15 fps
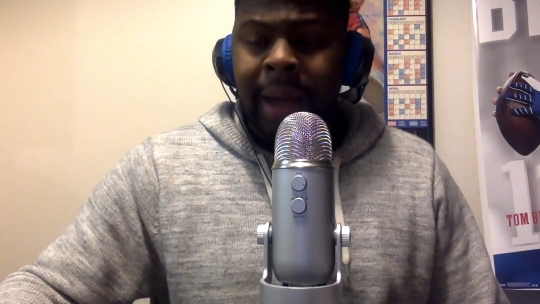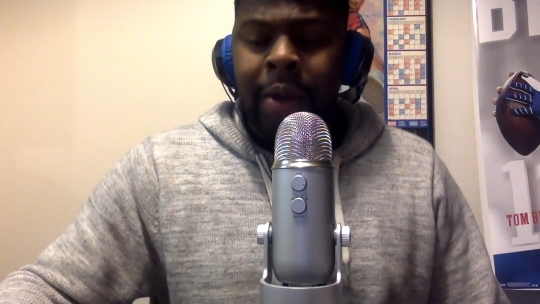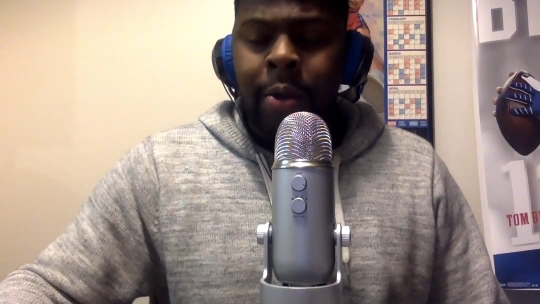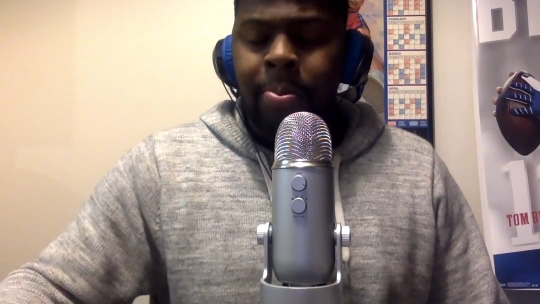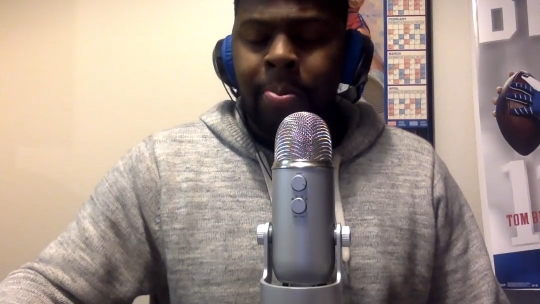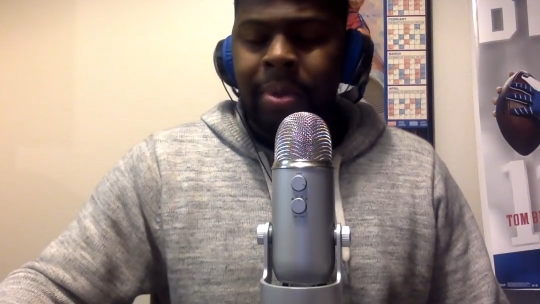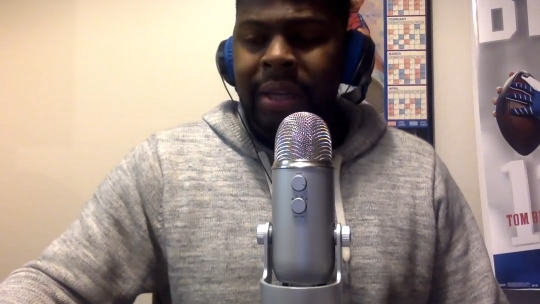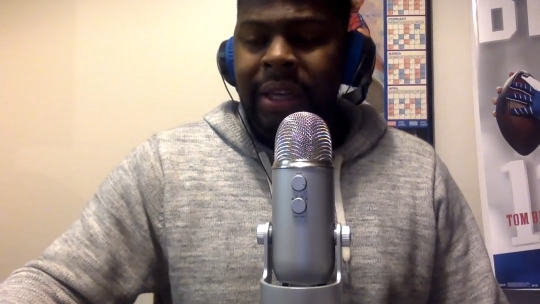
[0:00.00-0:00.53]
I
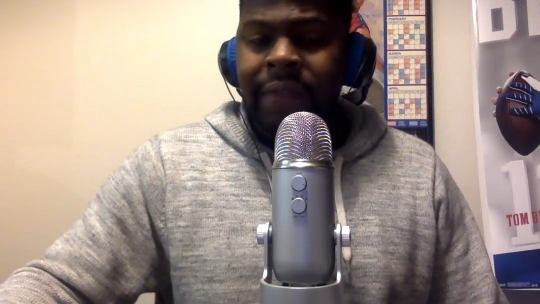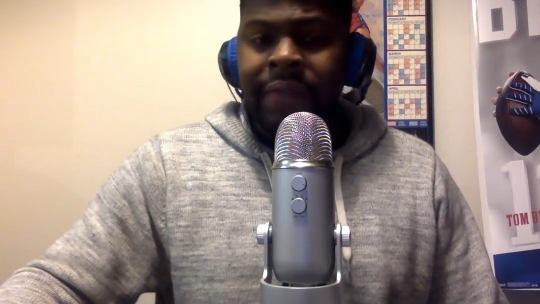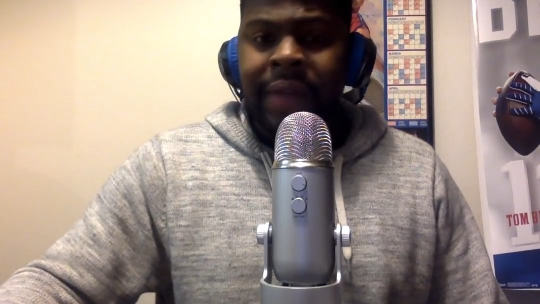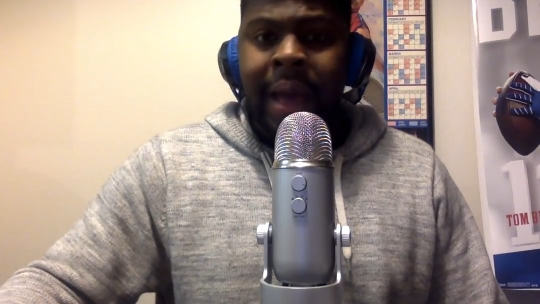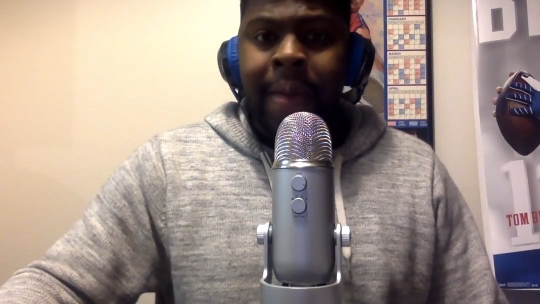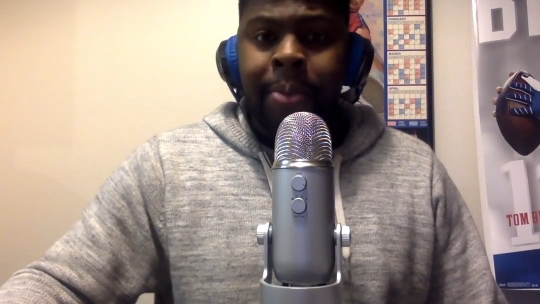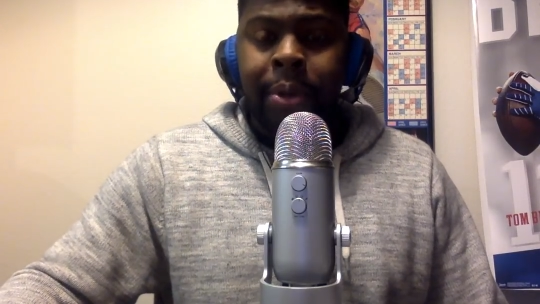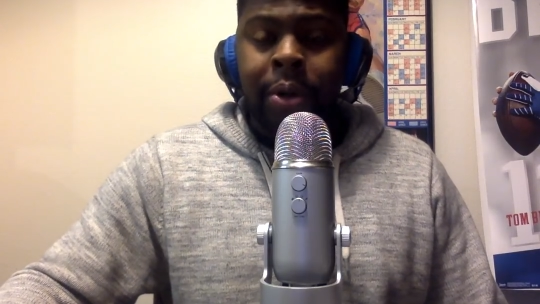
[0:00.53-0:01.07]
don't believe
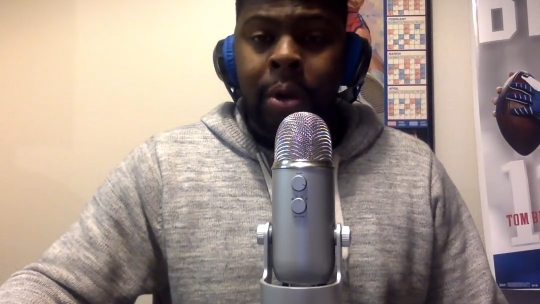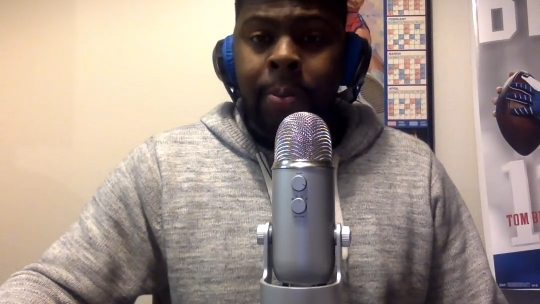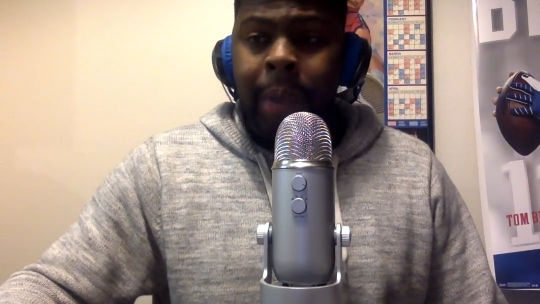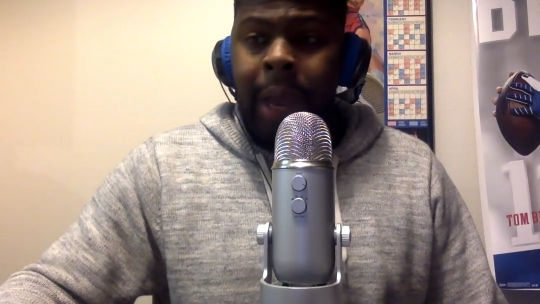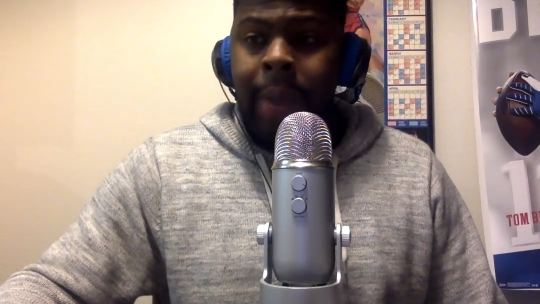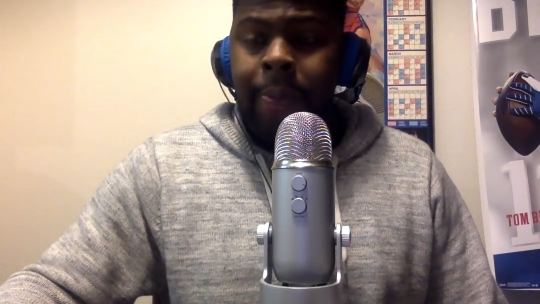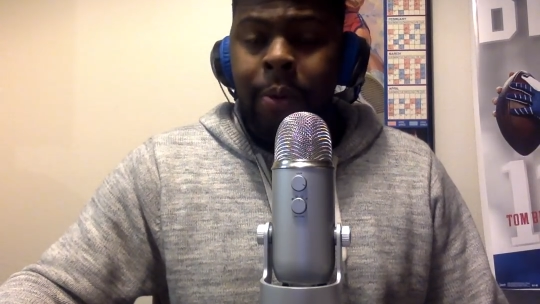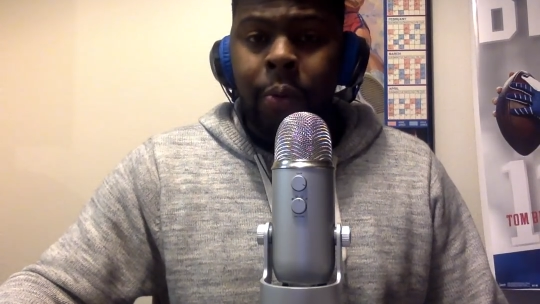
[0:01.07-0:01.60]
that, but on
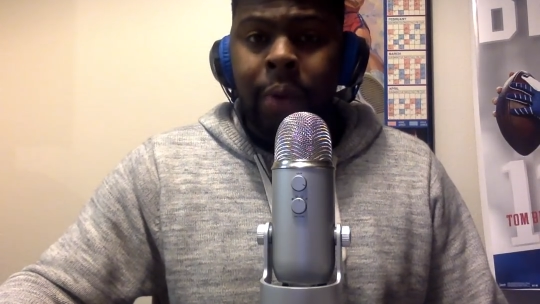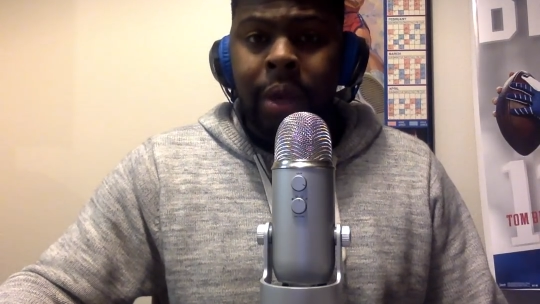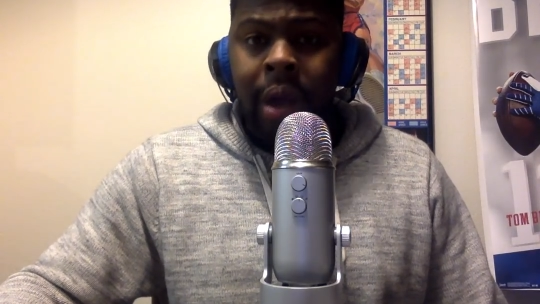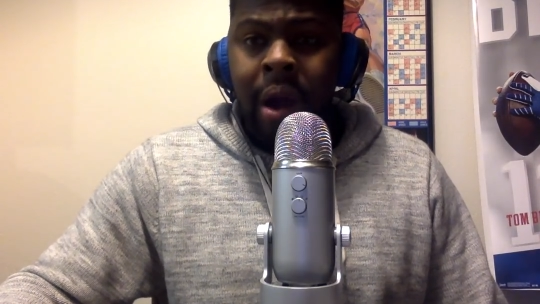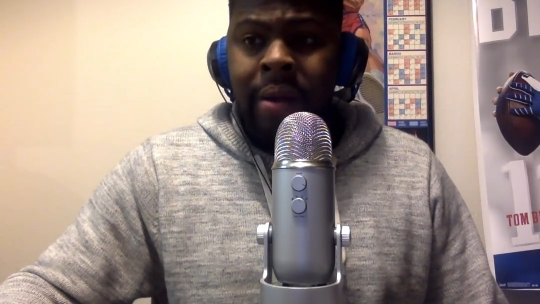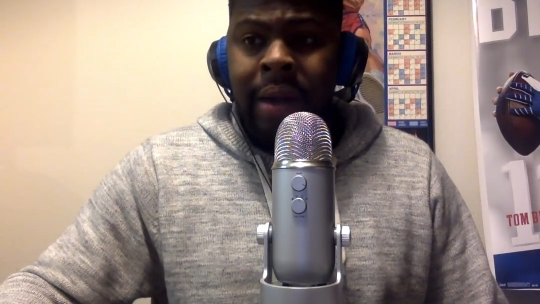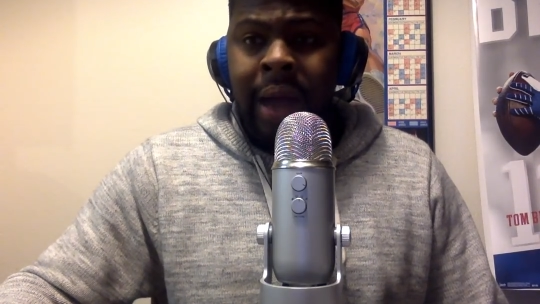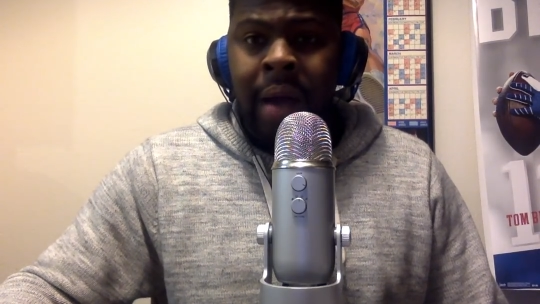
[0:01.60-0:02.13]
paper, we
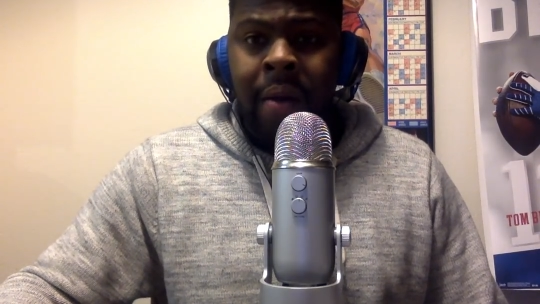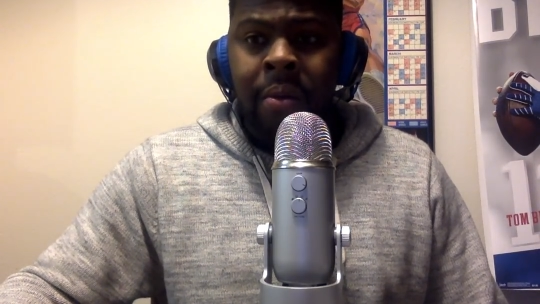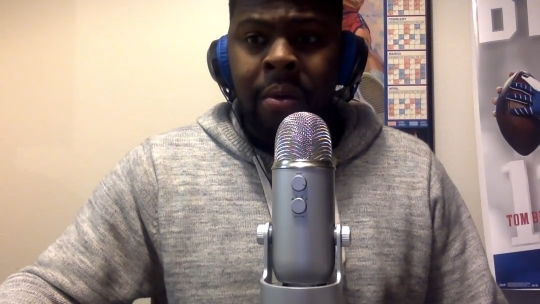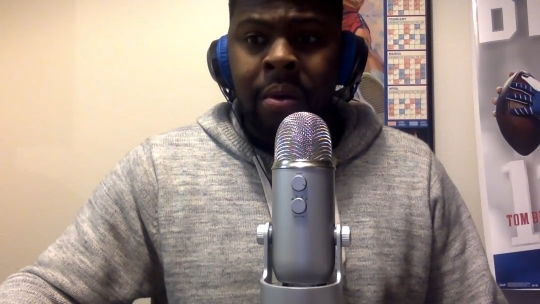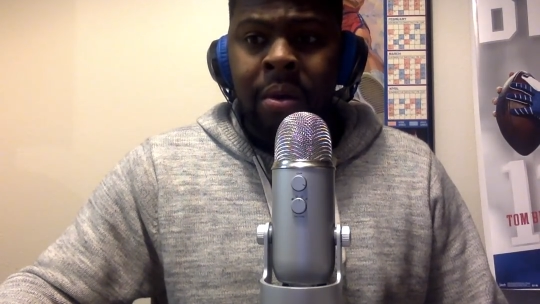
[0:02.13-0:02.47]
are now.